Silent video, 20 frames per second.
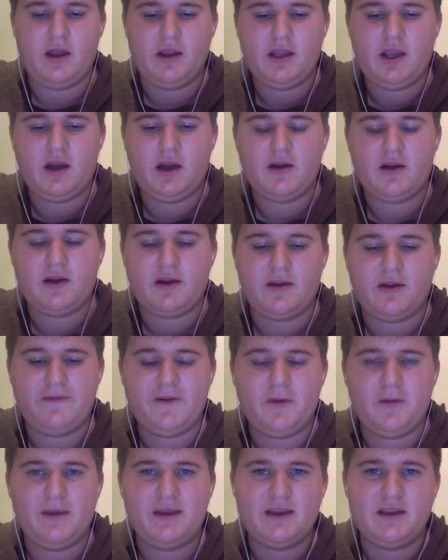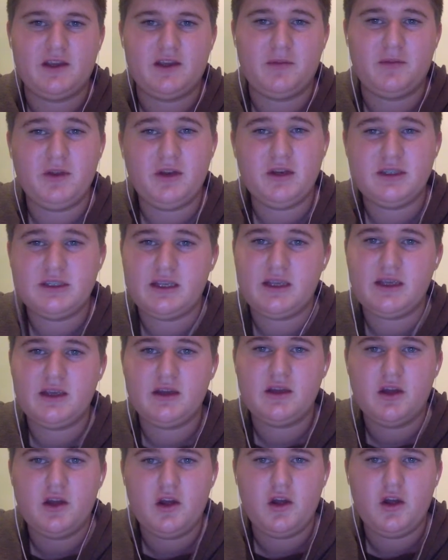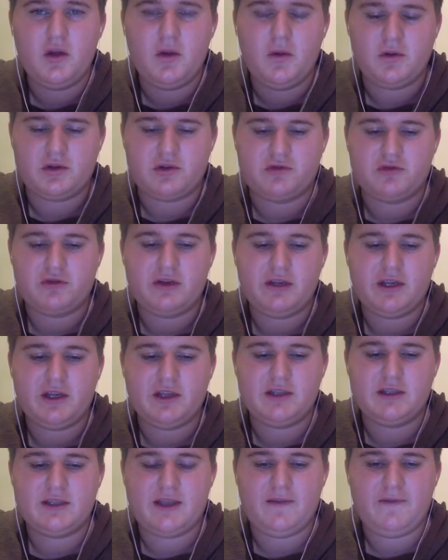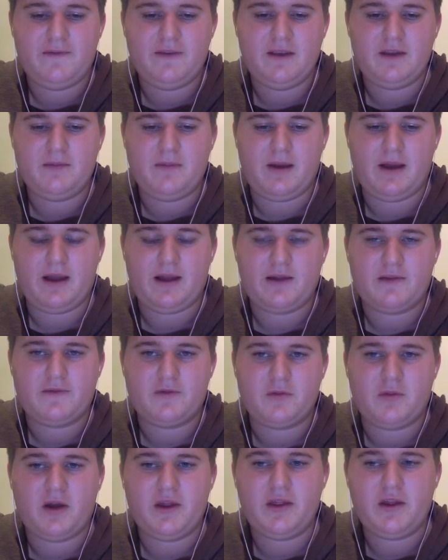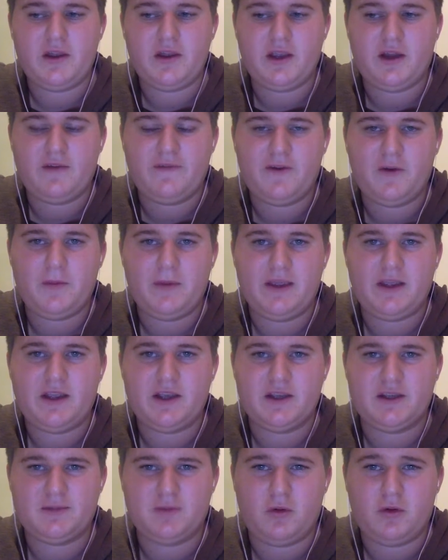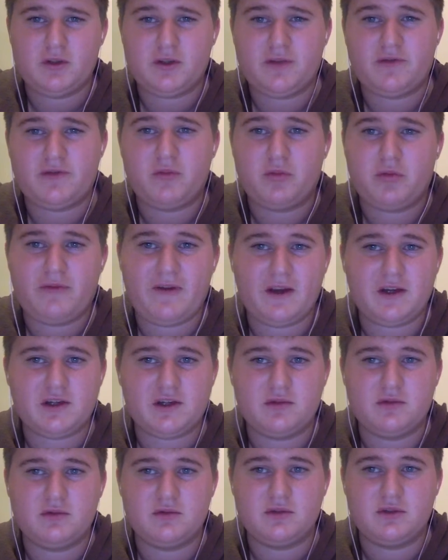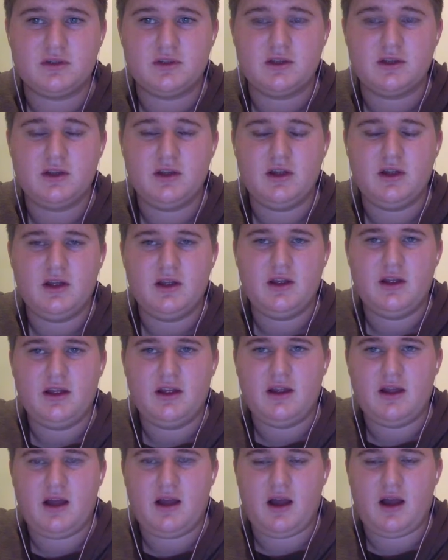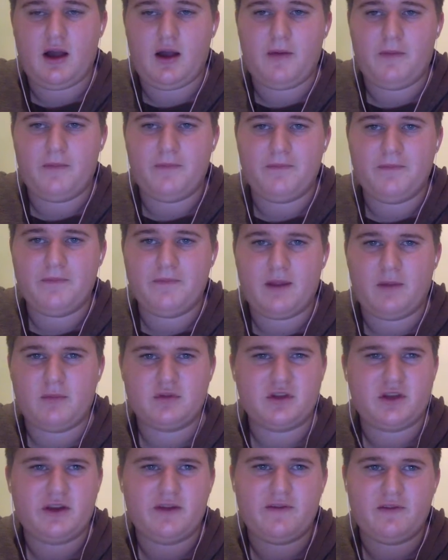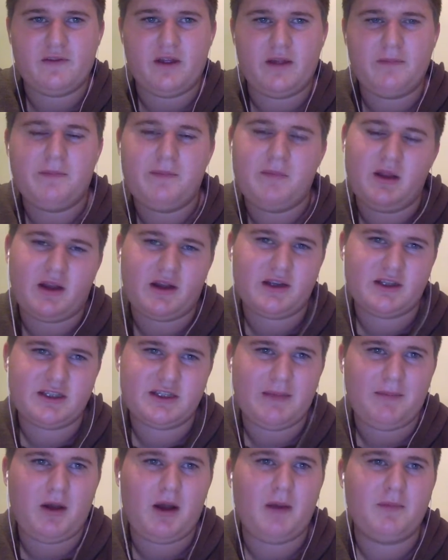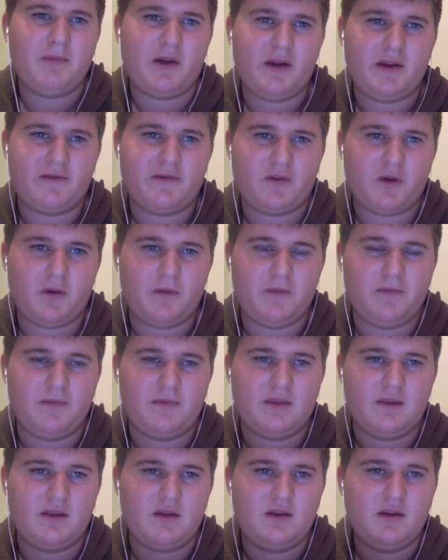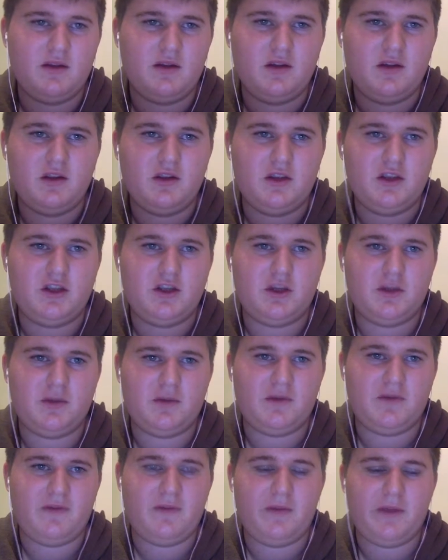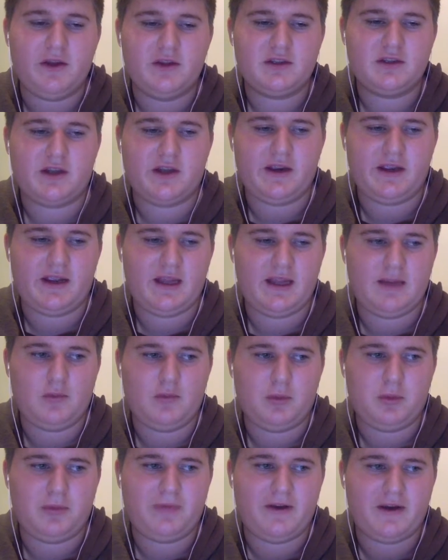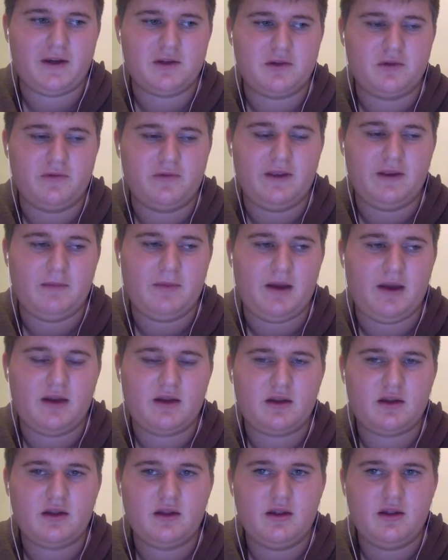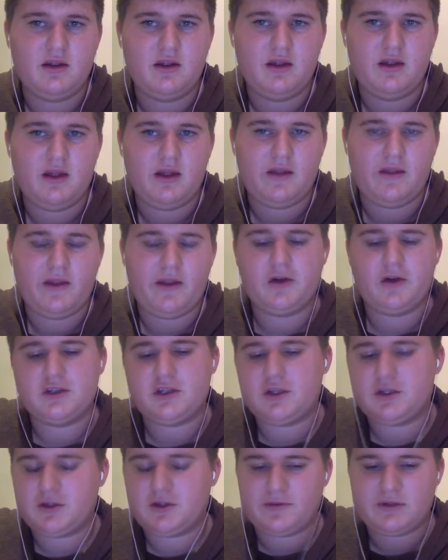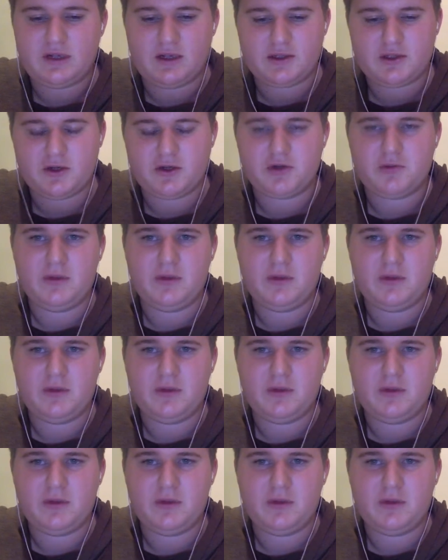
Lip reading: young kind of filmmaking community, which is really good to get feedback from other young filmmakers, but also from professionals. And was kind of like a step up kind of from YouTube to Vimeo to kind of get that more professional feedback. And then I also use obviously like social